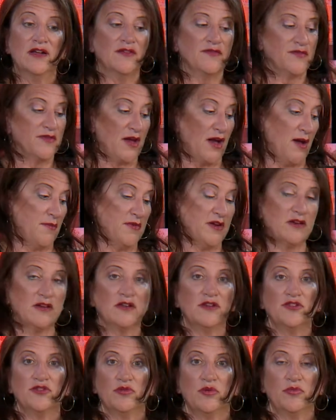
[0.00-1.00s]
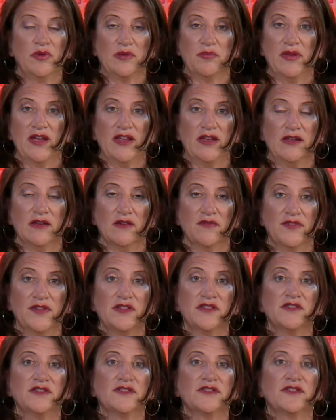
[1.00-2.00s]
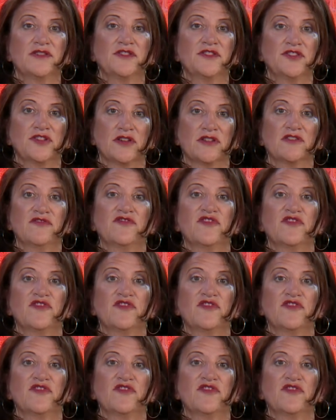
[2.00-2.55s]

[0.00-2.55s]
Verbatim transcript: I'm not going to do a big painting of this. This is just for